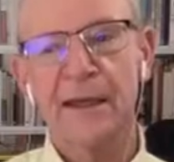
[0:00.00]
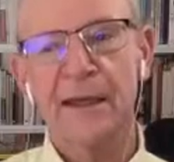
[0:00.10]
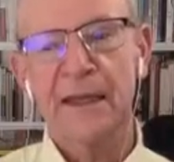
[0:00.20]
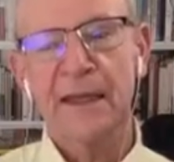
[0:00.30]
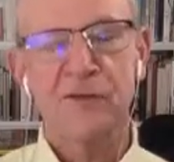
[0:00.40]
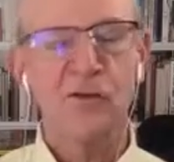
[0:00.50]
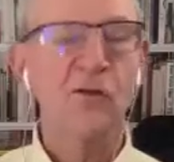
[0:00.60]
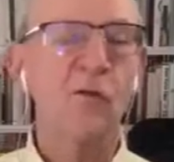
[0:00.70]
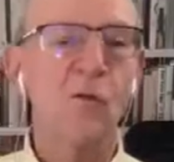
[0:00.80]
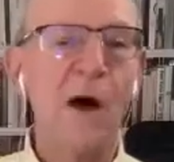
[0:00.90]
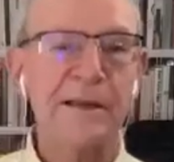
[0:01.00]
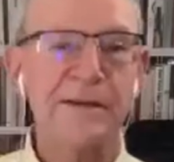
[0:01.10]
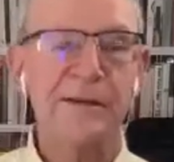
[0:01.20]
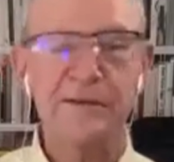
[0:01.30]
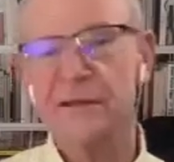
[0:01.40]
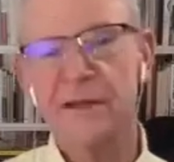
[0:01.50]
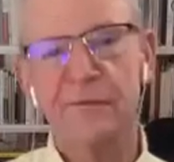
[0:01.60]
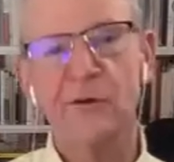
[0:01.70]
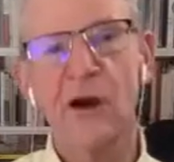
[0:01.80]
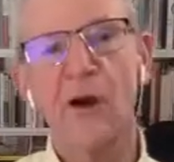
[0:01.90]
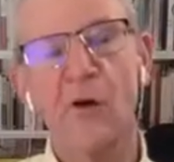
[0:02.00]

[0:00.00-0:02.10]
it's cool watching stuff grow